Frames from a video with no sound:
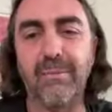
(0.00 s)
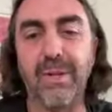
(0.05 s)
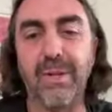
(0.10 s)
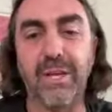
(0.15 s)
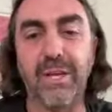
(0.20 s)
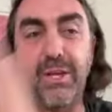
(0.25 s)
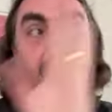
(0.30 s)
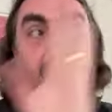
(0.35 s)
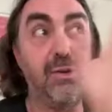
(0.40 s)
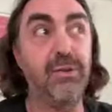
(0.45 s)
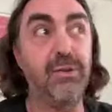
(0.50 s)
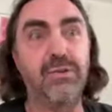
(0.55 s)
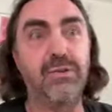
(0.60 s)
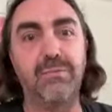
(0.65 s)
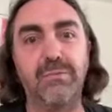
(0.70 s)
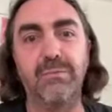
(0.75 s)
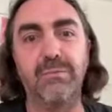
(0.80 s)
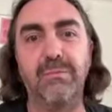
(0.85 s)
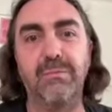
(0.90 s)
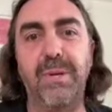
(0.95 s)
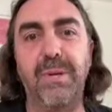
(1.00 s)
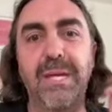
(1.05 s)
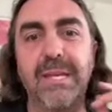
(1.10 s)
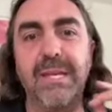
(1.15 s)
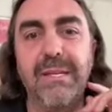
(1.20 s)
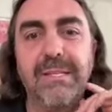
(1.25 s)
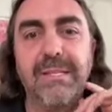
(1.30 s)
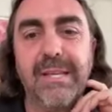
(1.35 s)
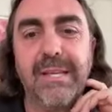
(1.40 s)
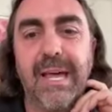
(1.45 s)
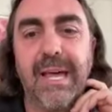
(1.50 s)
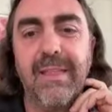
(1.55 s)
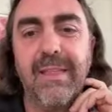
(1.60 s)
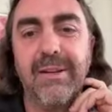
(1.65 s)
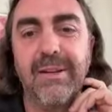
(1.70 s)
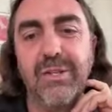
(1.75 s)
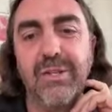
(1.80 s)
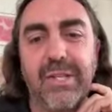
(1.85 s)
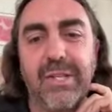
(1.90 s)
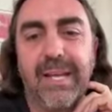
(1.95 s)
like huge piece, and
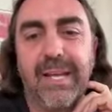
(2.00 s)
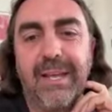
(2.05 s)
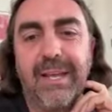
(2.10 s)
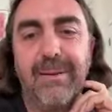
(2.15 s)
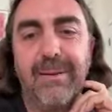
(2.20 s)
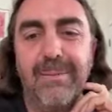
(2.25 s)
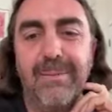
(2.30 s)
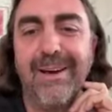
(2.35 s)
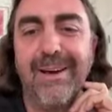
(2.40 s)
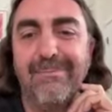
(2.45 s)
then just like hit me